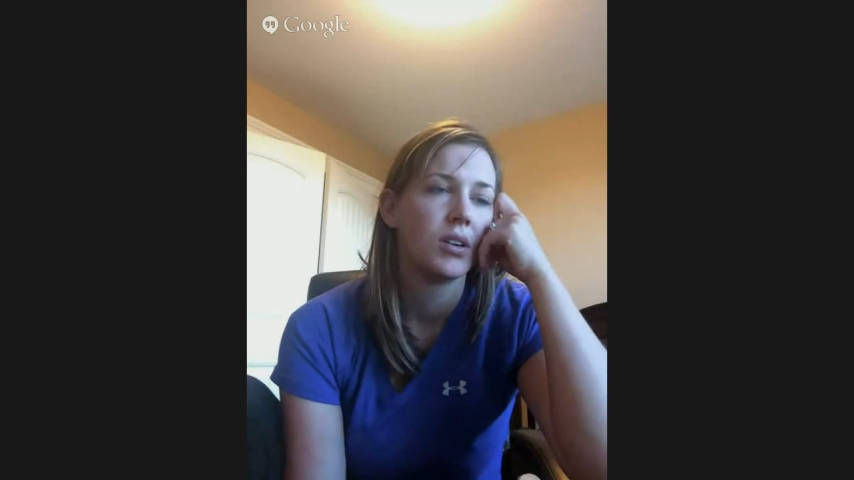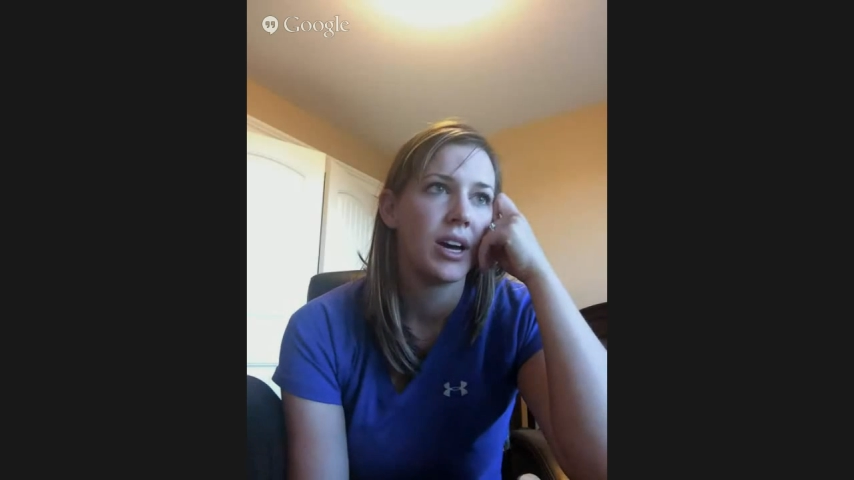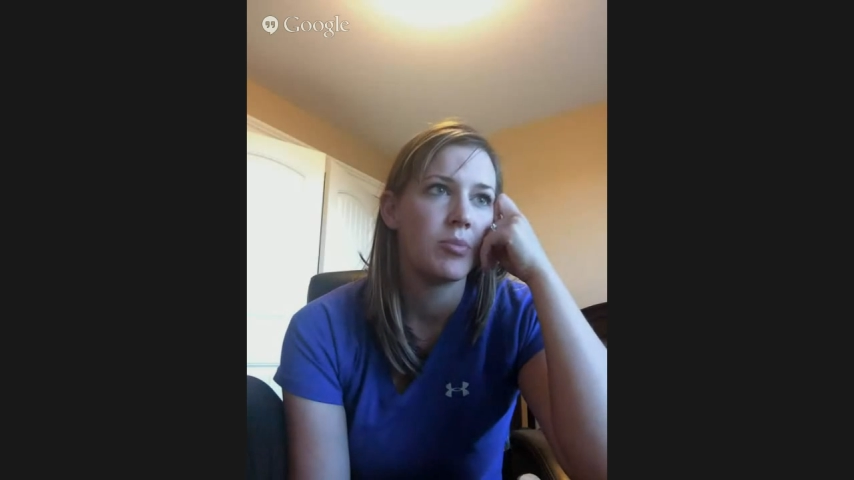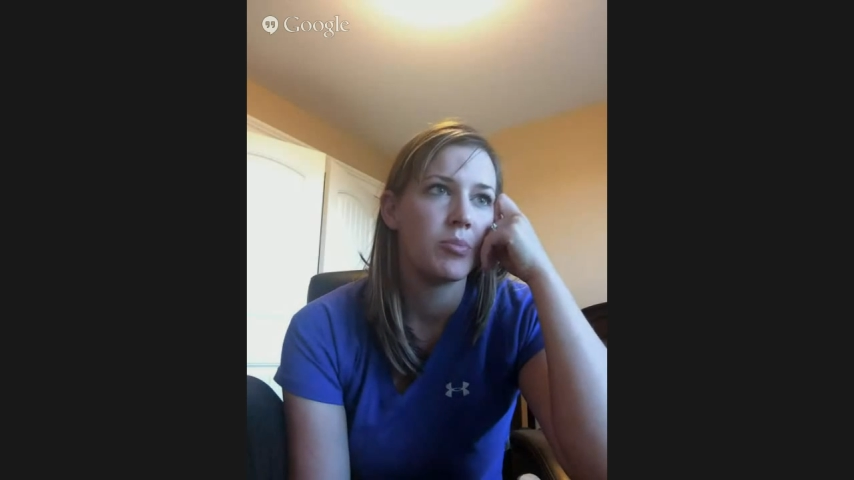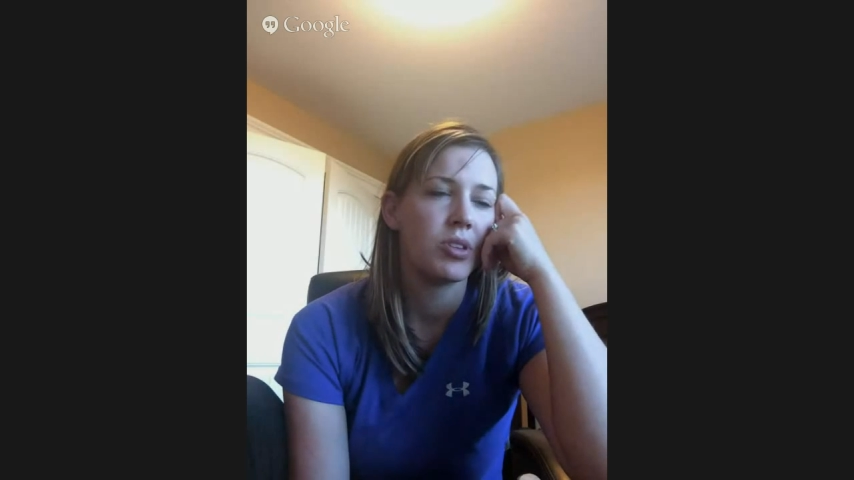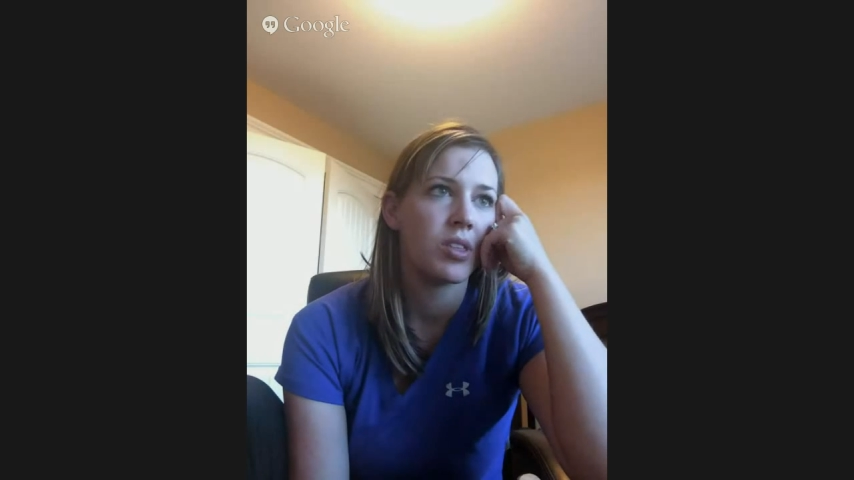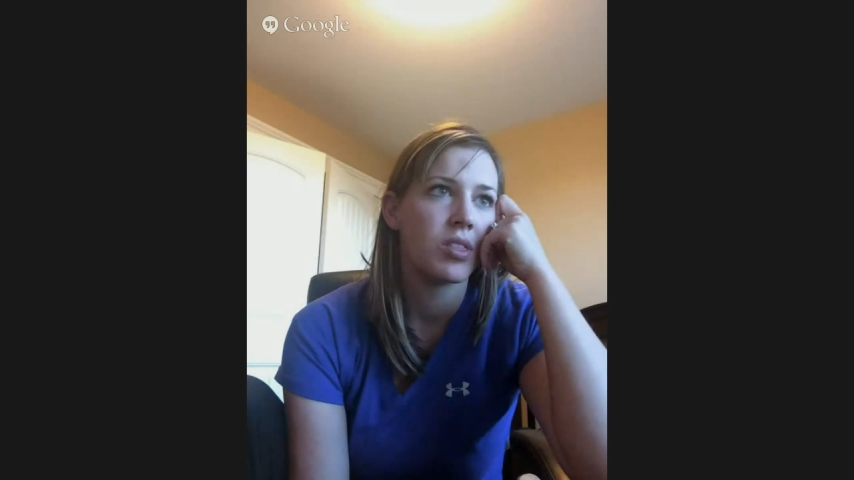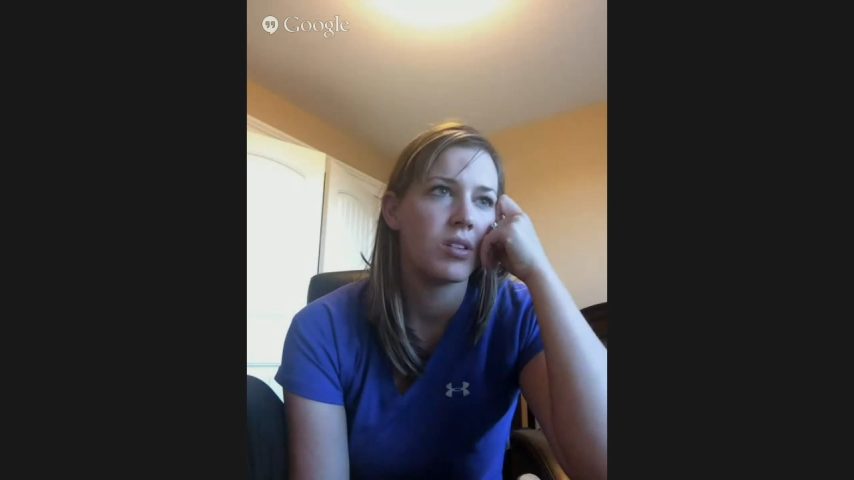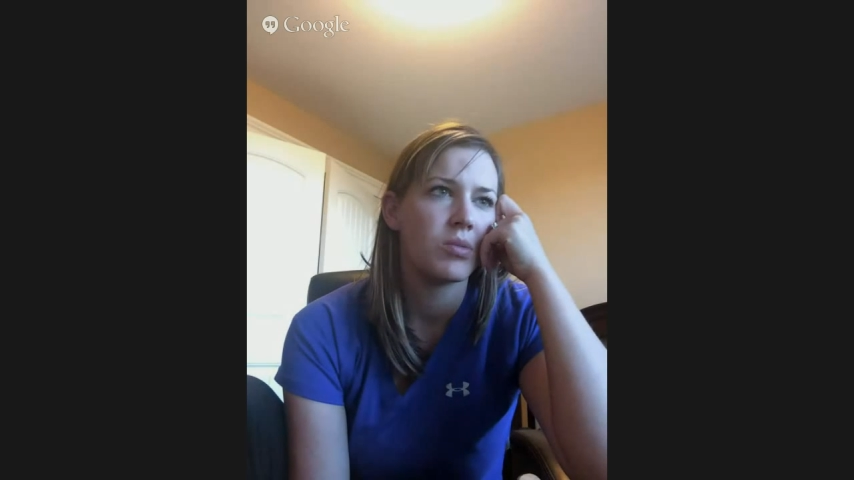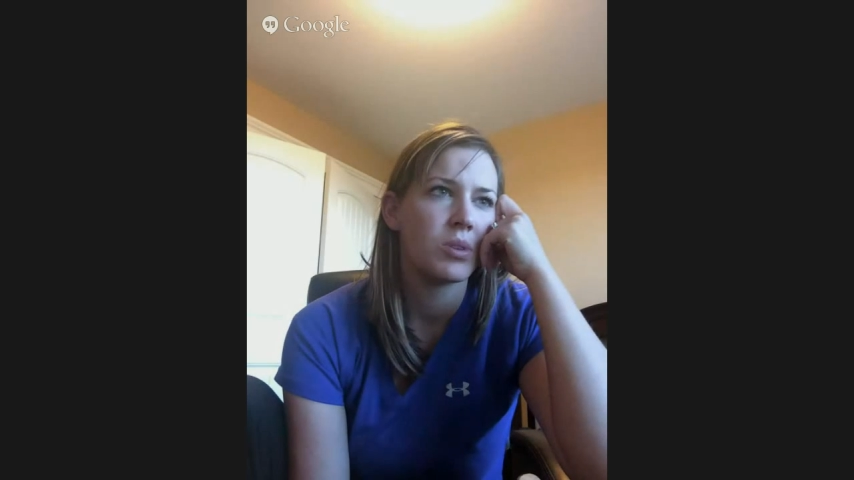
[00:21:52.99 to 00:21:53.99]
I put the
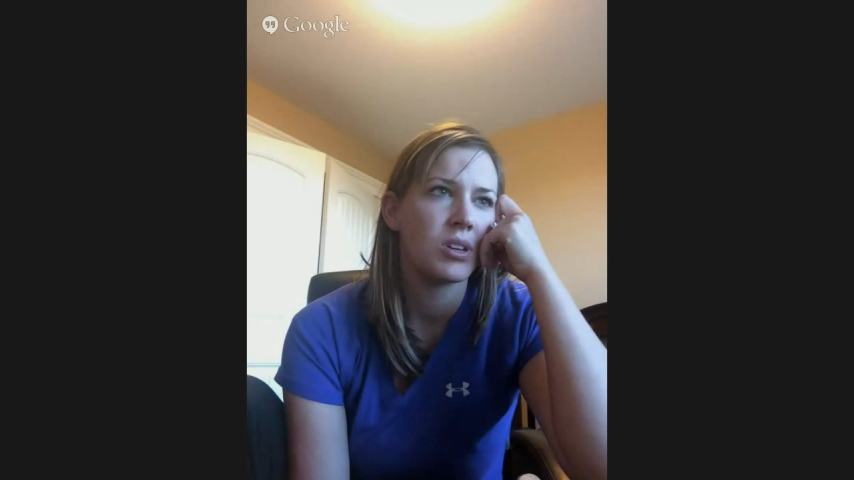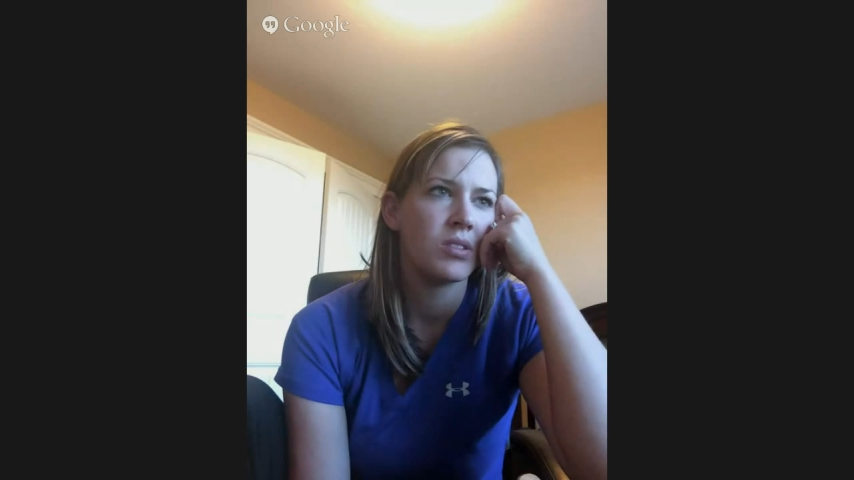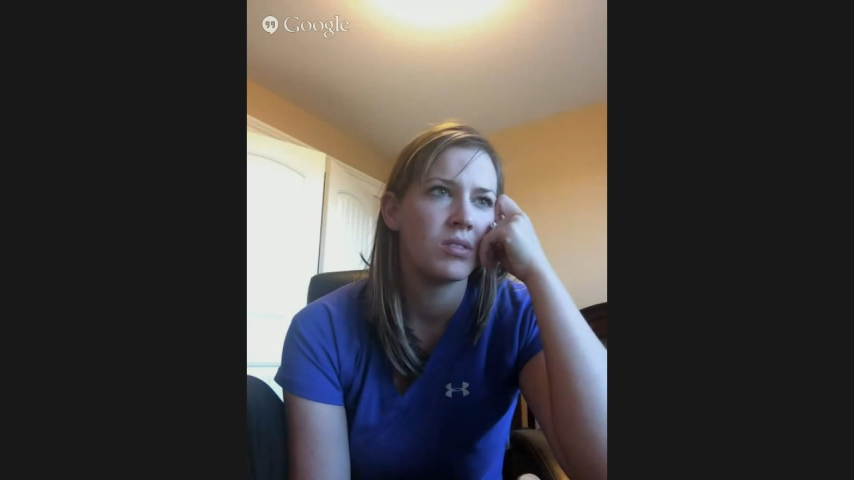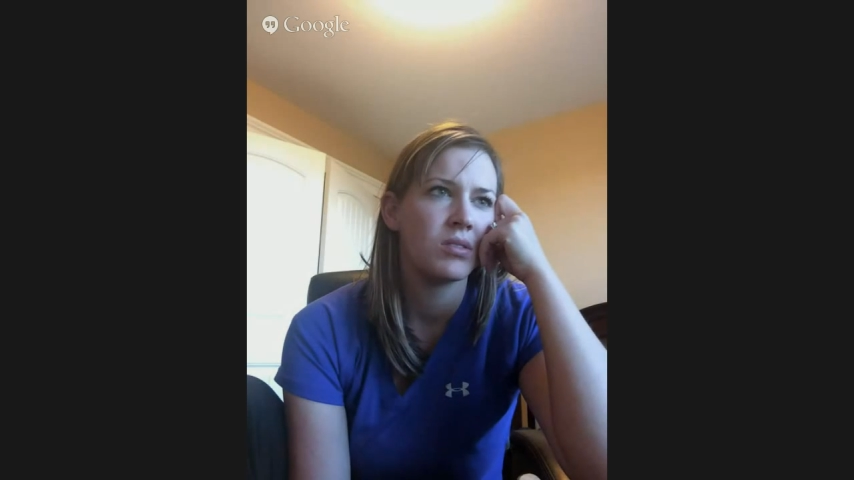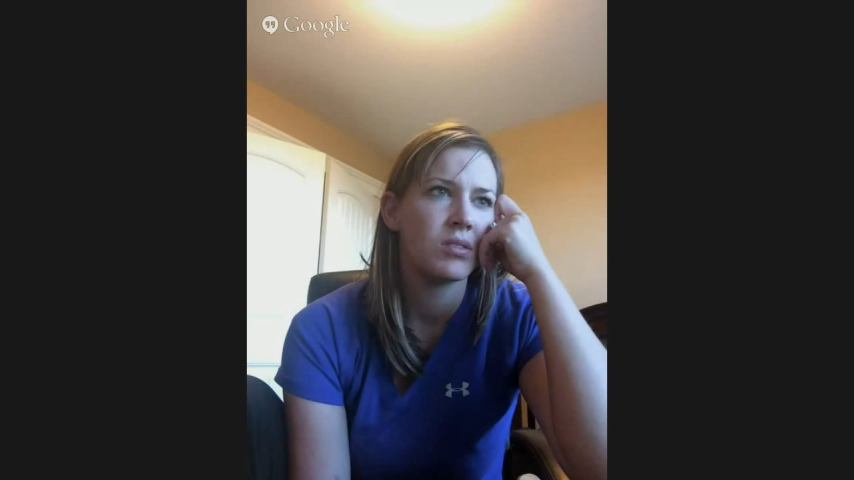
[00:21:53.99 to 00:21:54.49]
third one,